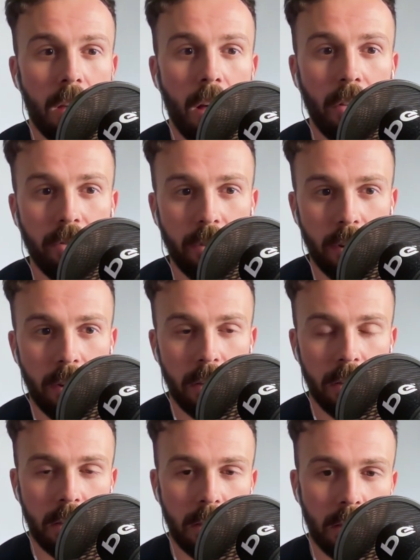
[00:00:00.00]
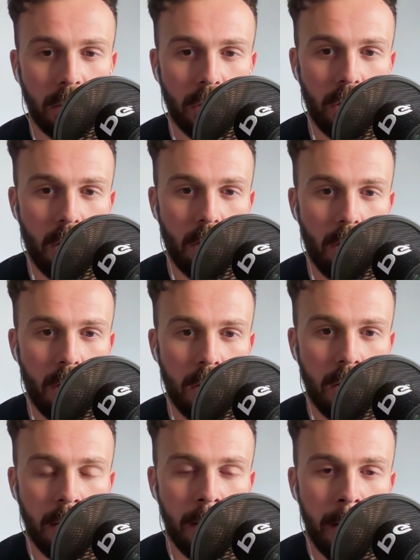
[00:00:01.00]
under the goal
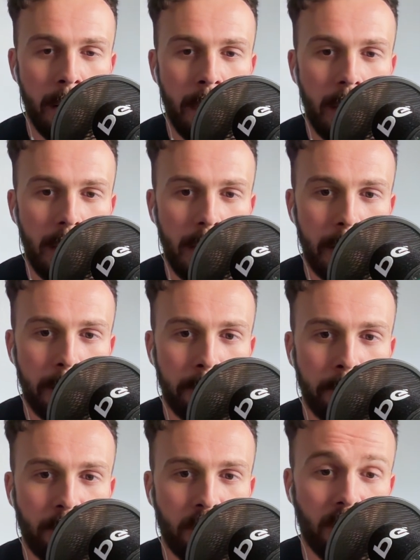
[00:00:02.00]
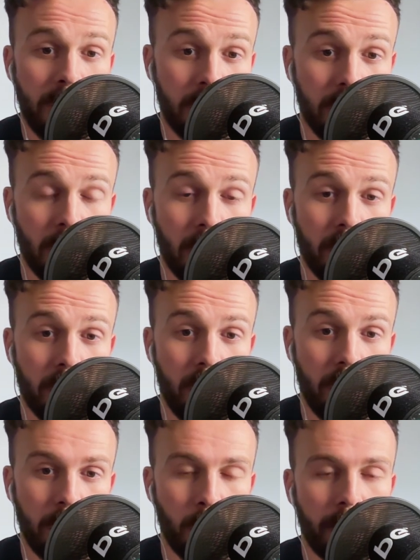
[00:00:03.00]
line. So that's on our
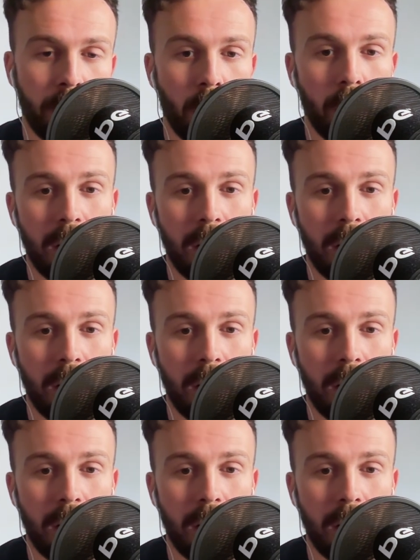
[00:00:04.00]
side. And we've got